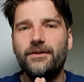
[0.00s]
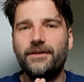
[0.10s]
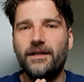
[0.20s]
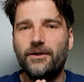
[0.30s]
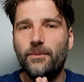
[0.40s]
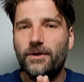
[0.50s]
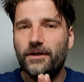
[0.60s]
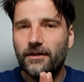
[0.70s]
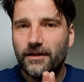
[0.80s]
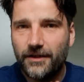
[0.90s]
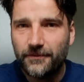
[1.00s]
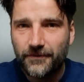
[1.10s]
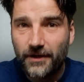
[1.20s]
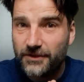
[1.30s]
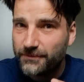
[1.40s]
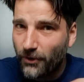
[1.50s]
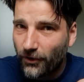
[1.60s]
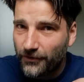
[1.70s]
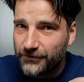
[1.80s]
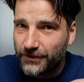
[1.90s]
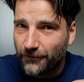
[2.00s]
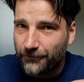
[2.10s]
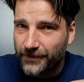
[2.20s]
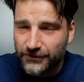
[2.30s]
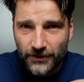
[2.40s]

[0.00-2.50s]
that there were a lot of small silverfish.